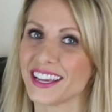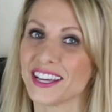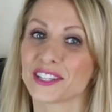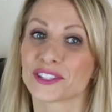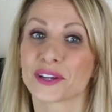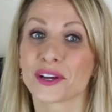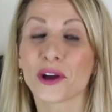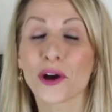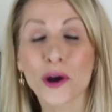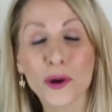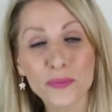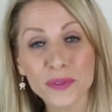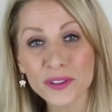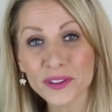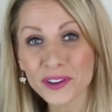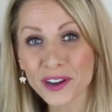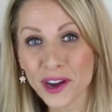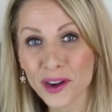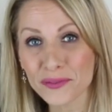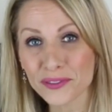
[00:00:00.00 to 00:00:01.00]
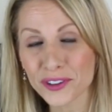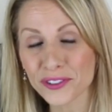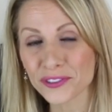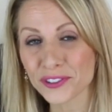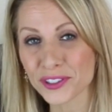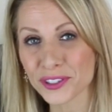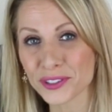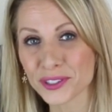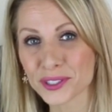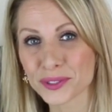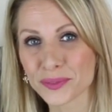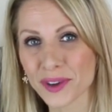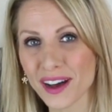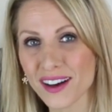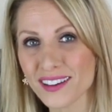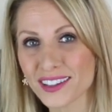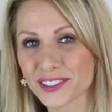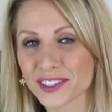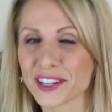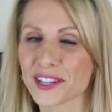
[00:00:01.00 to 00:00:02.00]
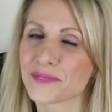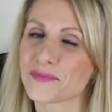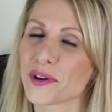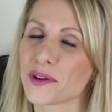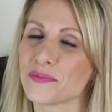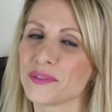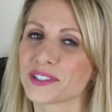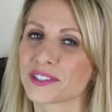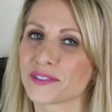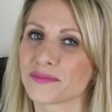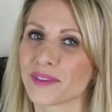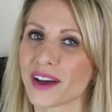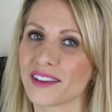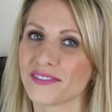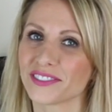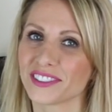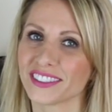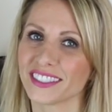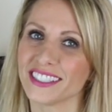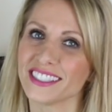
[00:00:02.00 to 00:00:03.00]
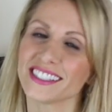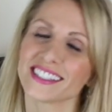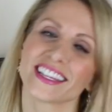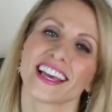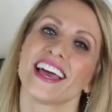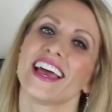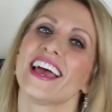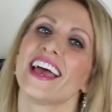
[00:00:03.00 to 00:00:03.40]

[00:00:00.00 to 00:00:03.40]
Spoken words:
So I hope that they're helpful for you as well, creating moments of mindfulness.